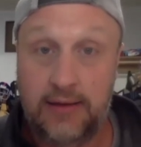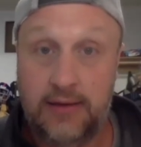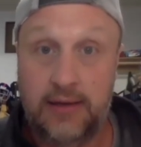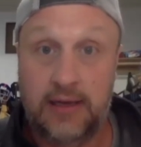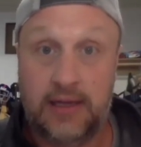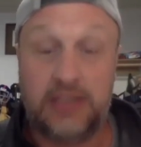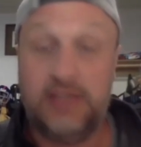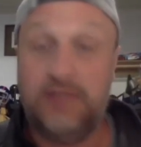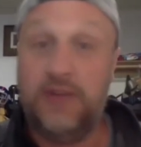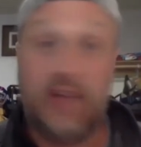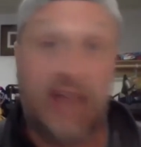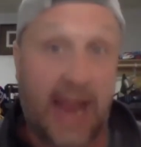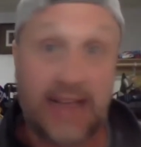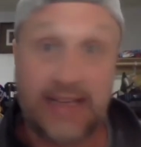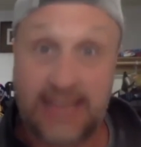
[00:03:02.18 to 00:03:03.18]
Because if you
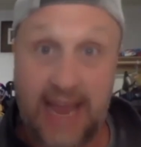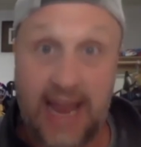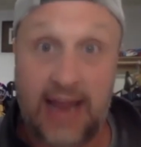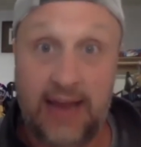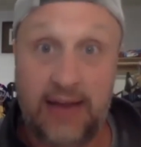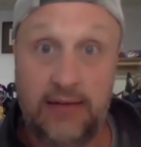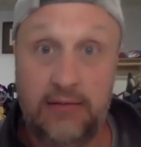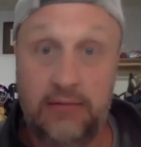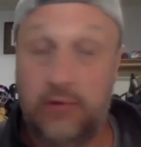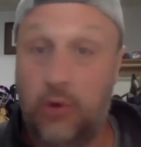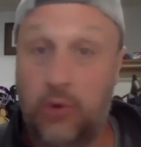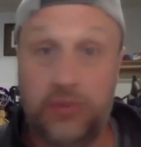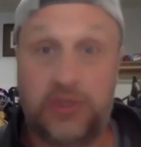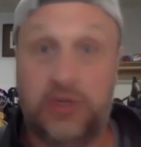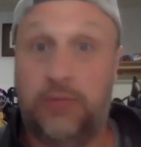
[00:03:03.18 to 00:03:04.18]
can't say it, no
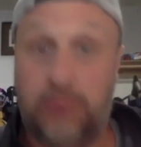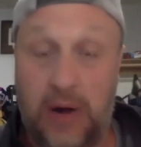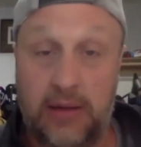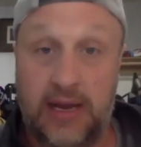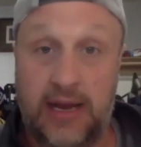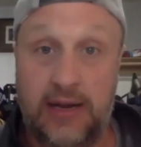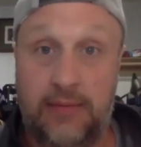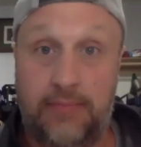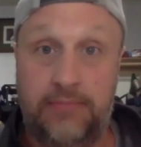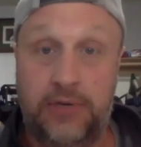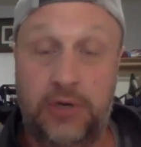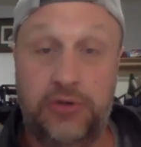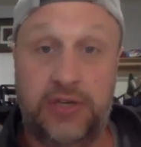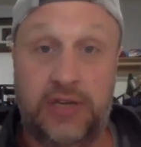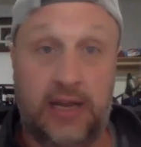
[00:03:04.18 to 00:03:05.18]
one's going to probably end up
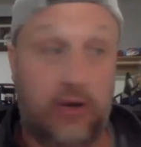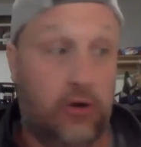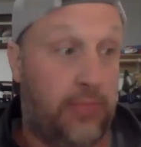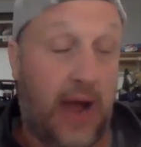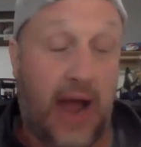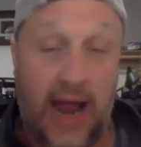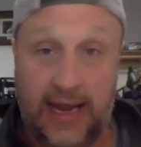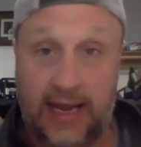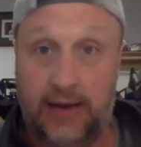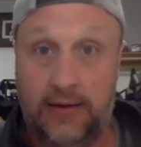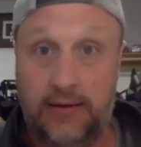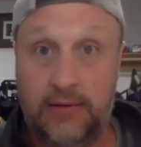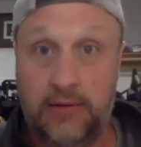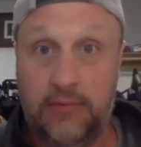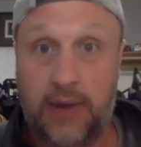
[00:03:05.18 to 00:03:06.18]
using it, buying
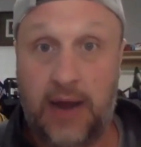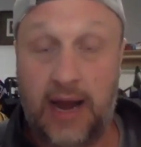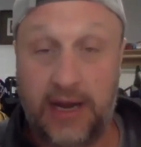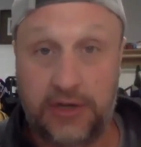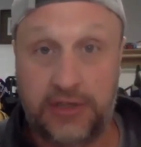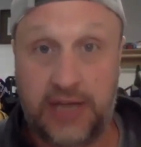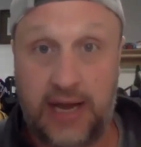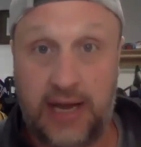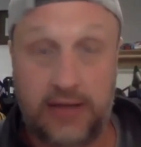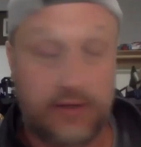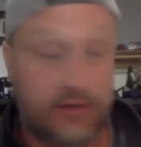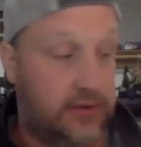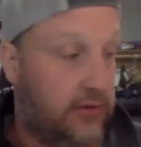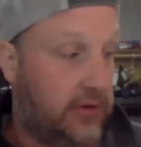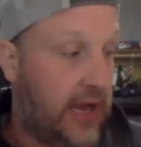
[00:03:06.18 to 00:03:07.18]
your
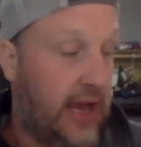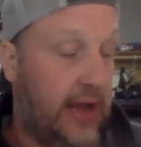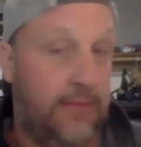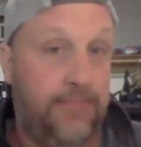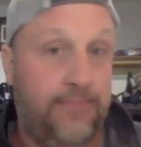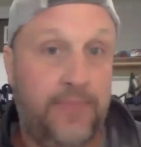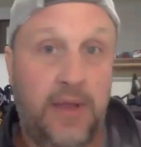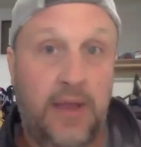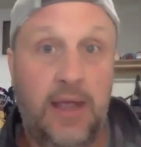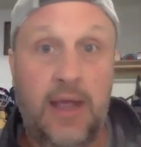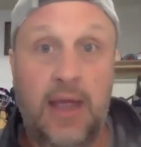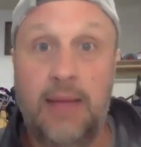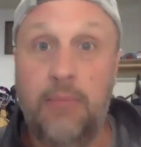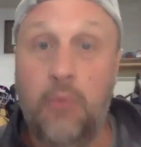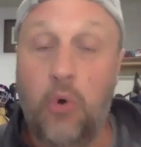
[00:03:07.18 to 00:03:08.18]
signs. Okay.
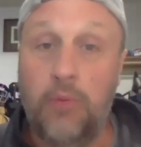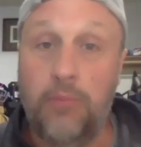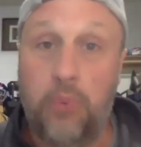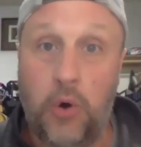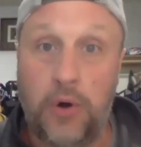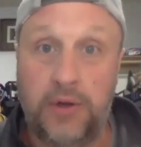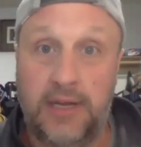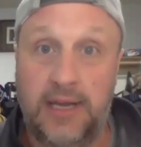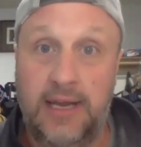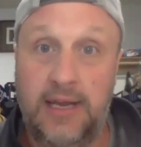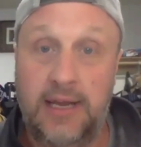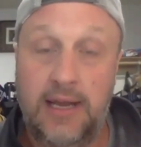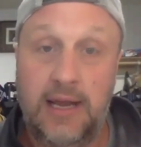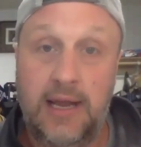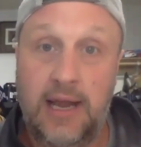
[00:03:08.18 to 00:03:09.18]
And more importantly,
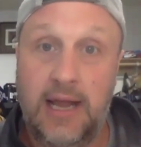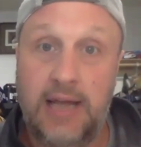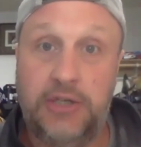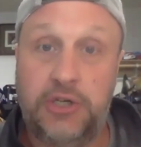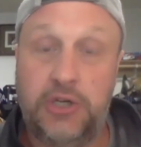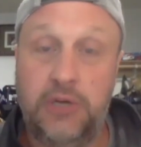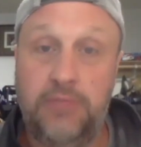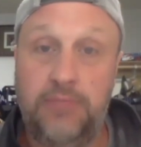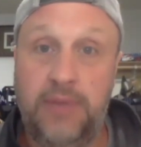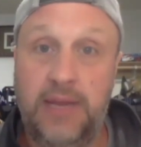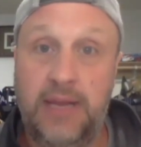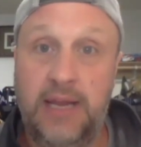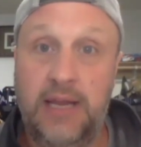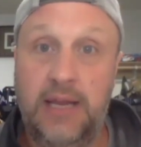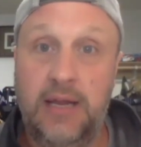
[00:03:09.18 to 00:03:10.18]
it should
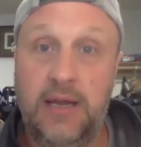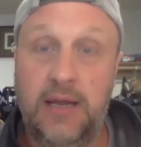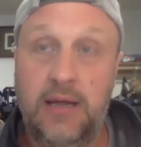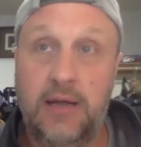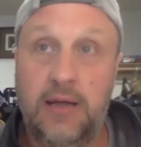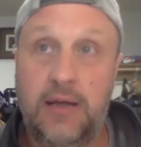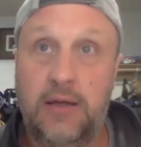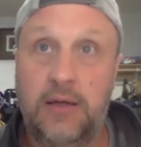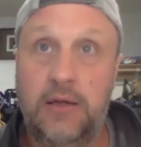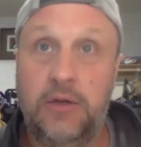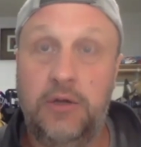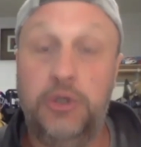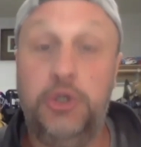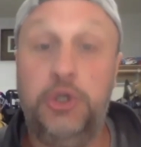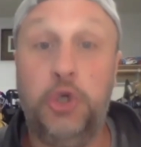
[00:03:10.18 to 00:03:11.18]
be
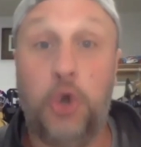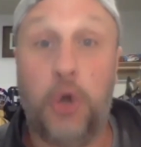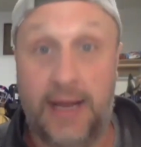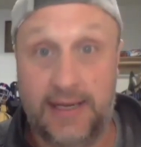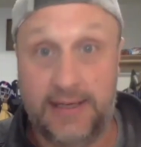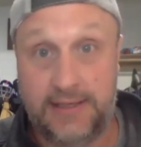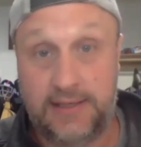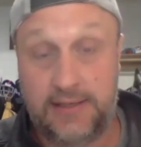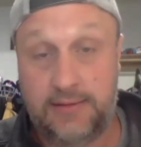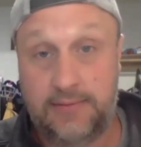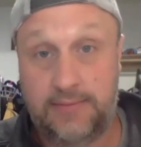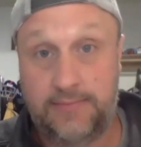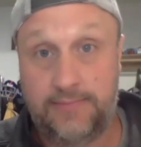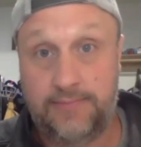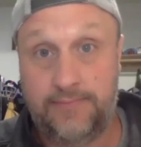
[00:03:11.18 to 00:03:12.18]
joyous.
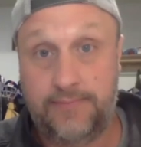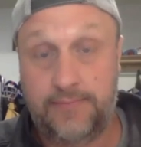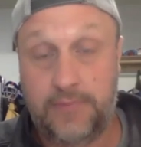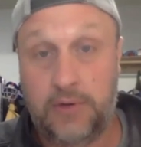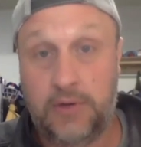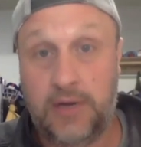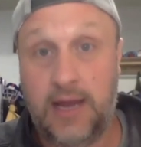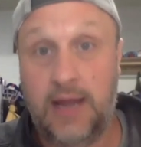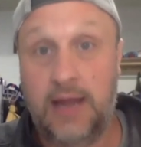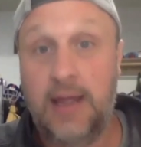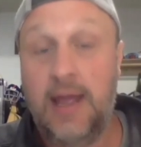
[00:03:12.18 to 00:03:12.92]
Okay.